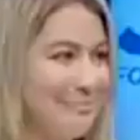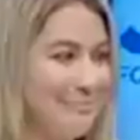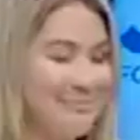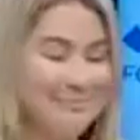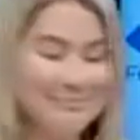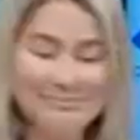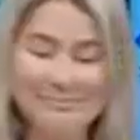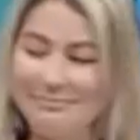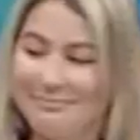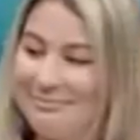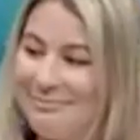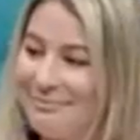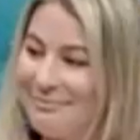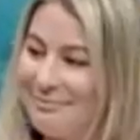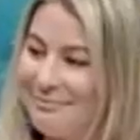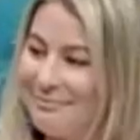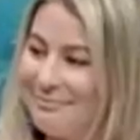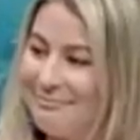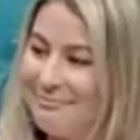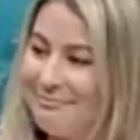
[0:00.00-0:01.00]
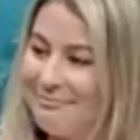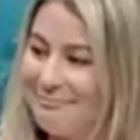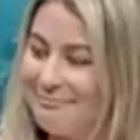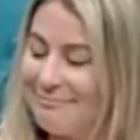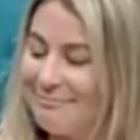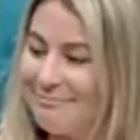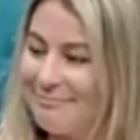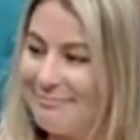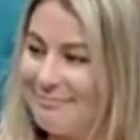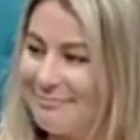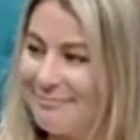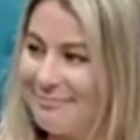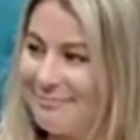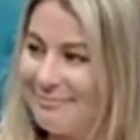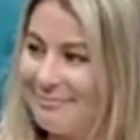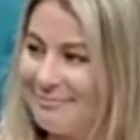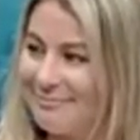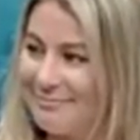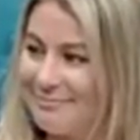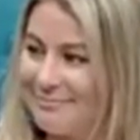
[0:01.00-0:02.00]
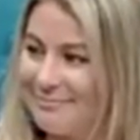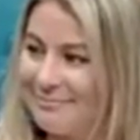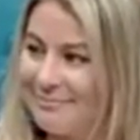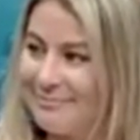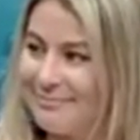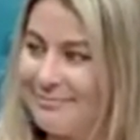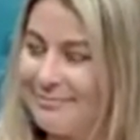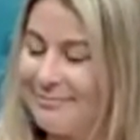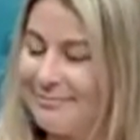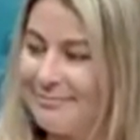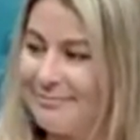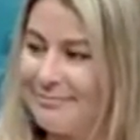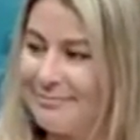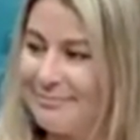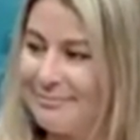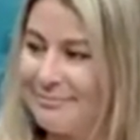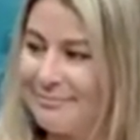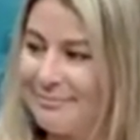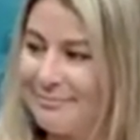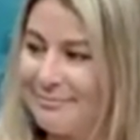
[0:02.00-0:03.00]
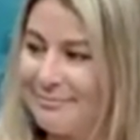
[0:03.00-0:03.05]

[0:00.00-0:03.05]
(not speaking)